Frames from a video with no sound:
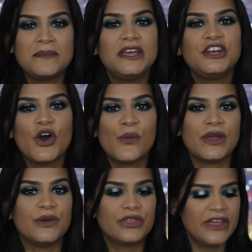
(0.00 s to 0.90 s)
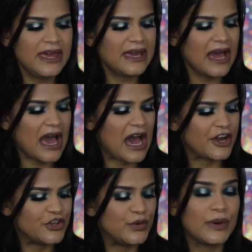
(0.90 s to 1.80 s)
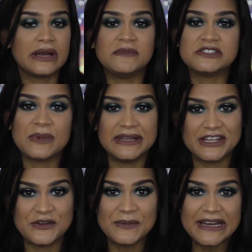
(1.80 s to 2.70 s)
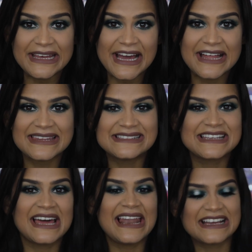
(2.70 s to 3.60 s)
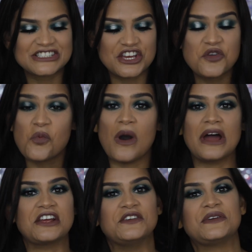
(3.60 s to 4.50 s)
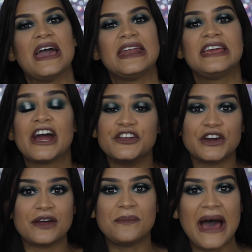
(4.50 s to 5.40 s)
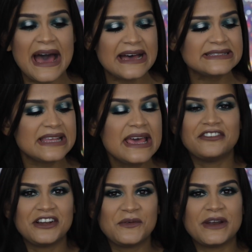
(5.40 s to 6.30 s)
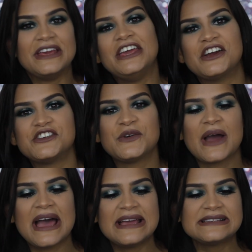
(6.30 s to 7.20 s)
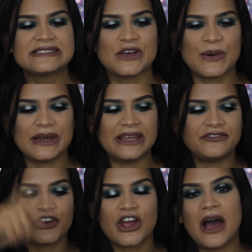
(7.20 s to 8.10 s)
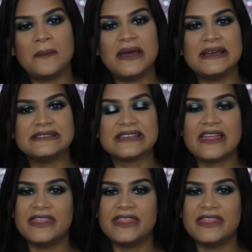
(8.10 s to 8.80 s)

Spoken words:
Let me know what you think. Are you gonna be spending your money on this collection? What are you getting? Are you gonna pass? Definitely want to hear you guys, so leave your comments